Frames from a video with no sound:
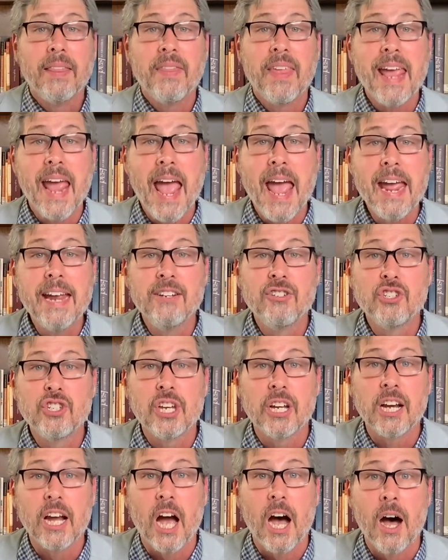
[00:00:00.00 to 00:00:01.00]
the age
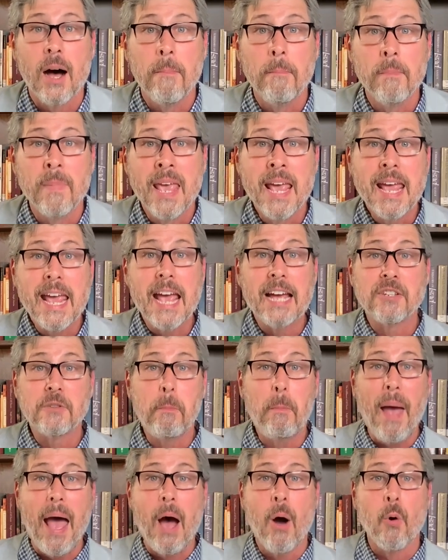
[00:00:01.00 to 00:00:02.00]
to come. He has
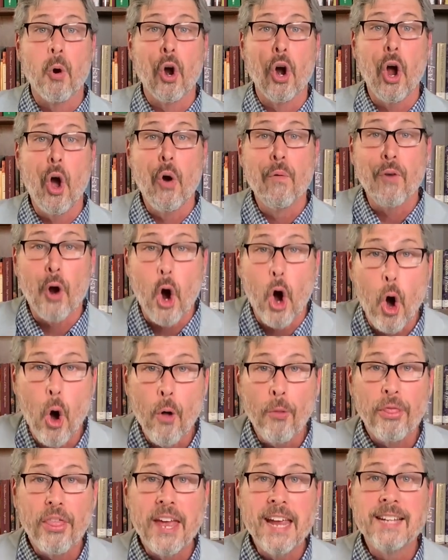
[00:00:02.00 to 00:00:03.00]
power over
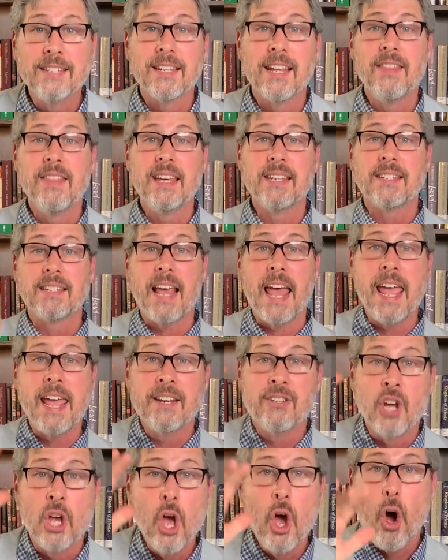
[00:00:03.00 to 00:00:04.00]
all things in this
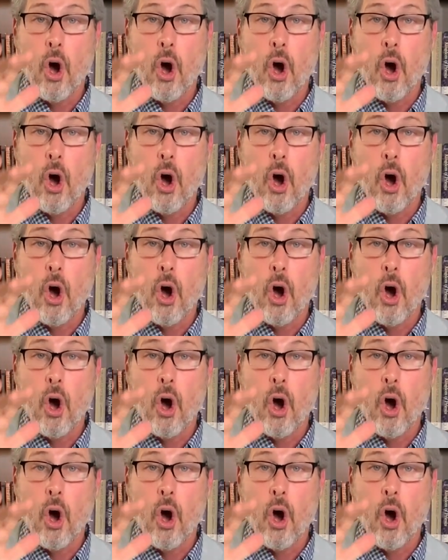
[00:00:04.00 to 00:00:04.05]
age,